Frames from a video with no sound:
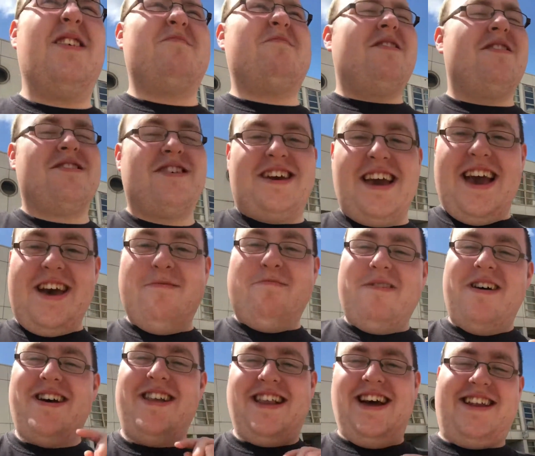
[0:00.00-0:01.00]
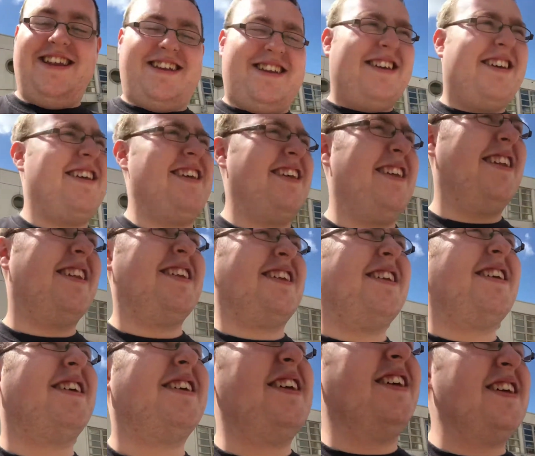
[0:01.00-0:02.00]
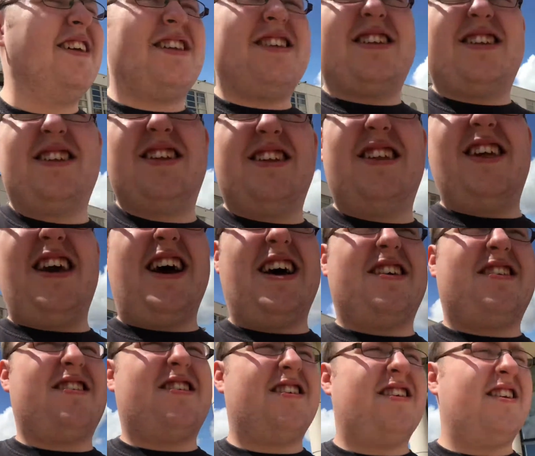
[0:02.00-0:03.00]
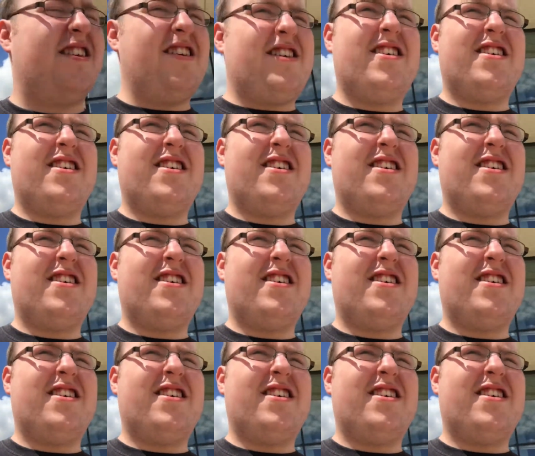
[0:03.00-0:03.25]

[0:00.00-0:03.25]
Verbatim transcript: We should get him at land. Where did? Yes.